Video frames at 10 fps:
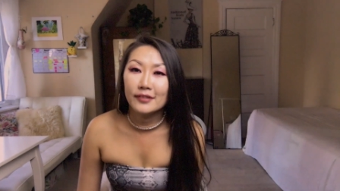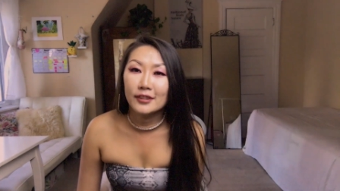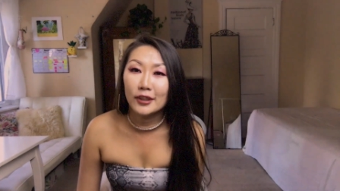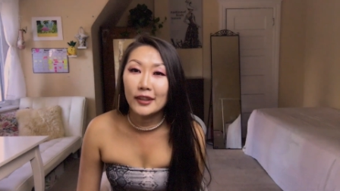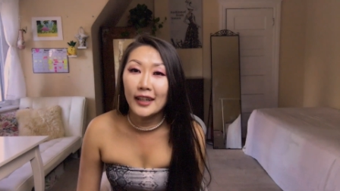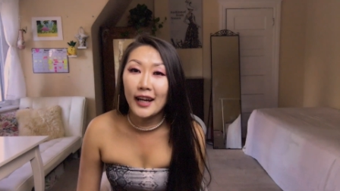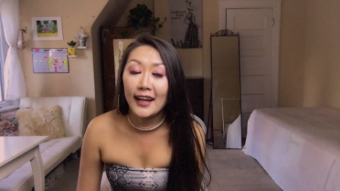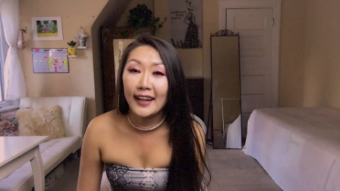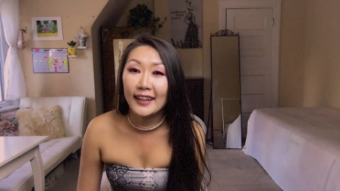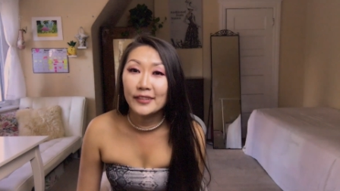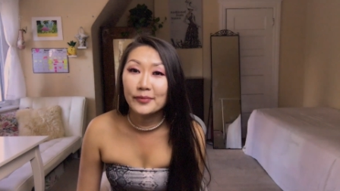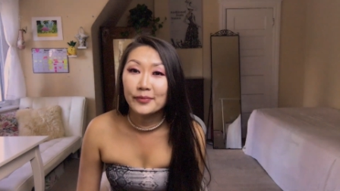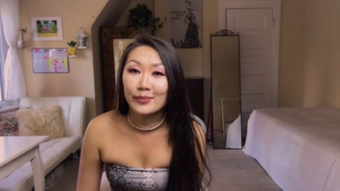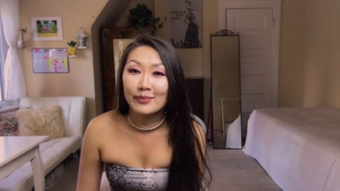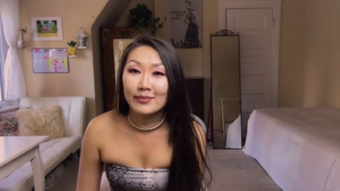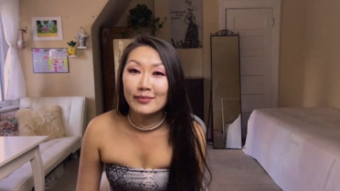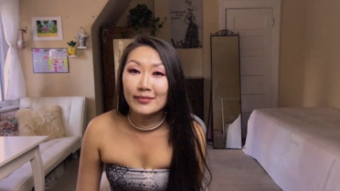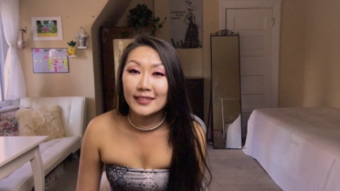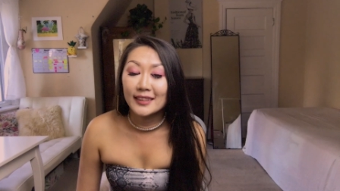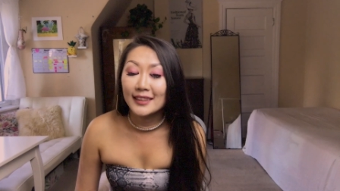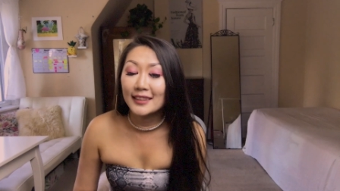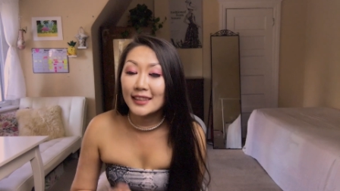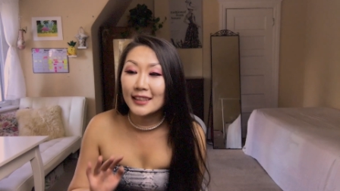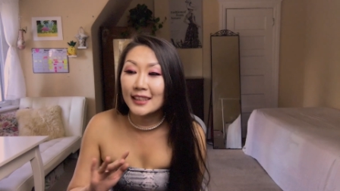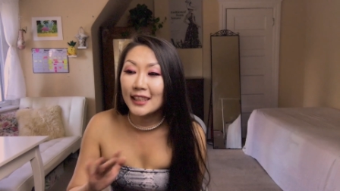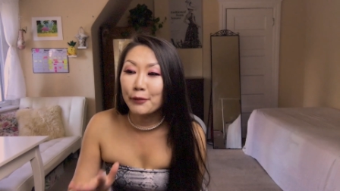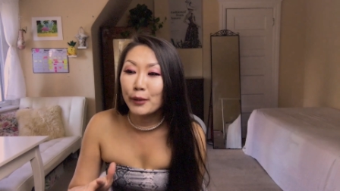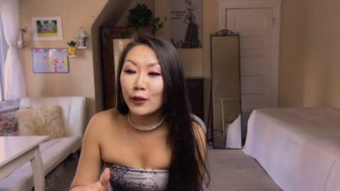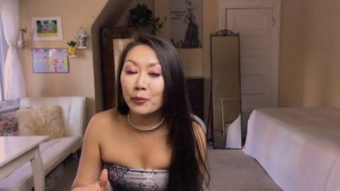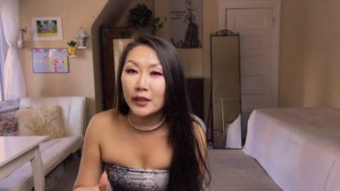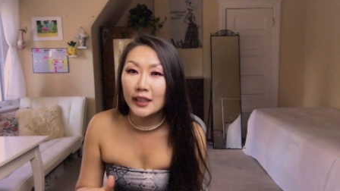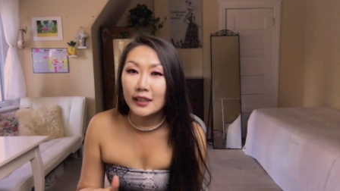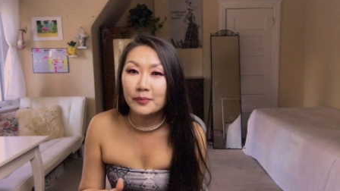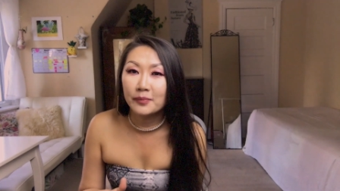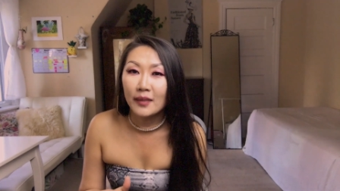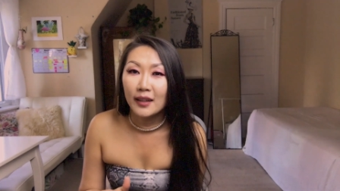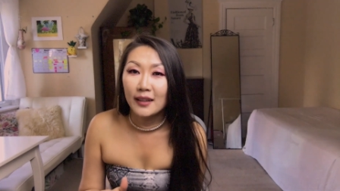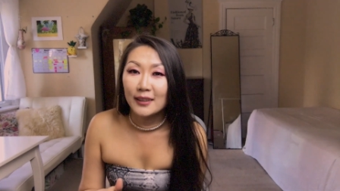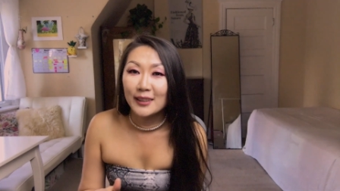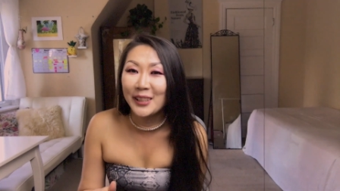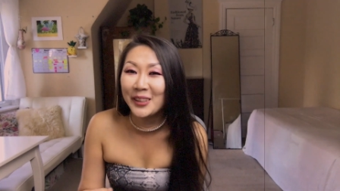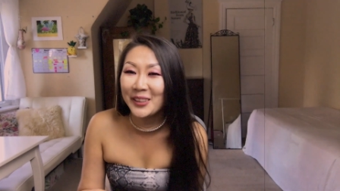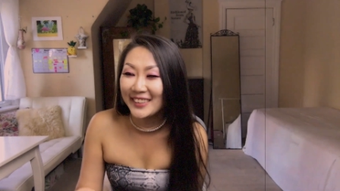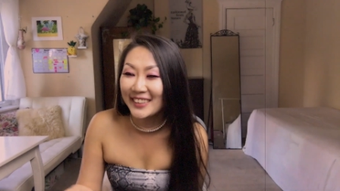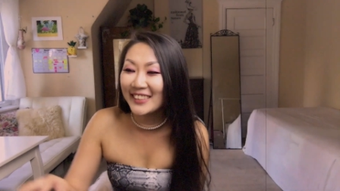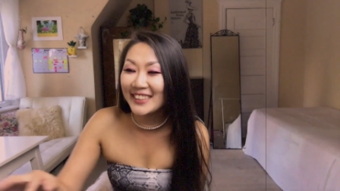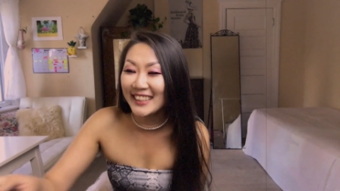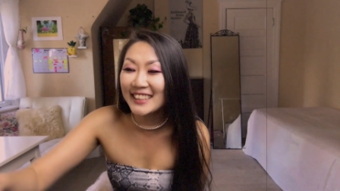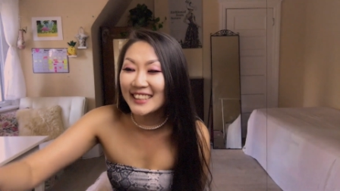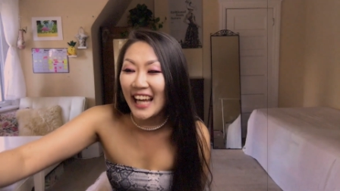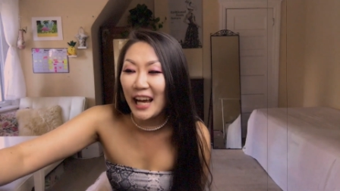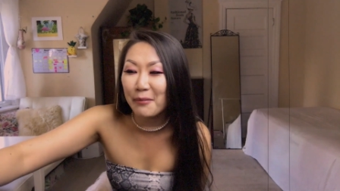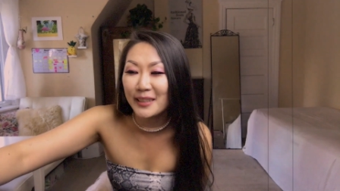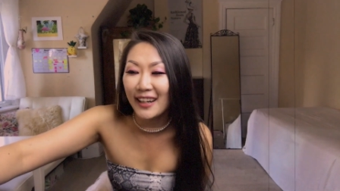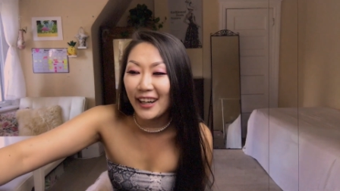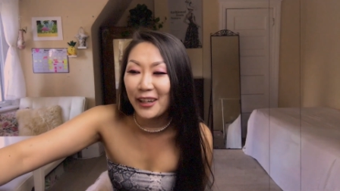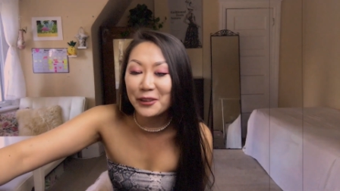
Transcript: Sorry, that's such typical me. So these steps are how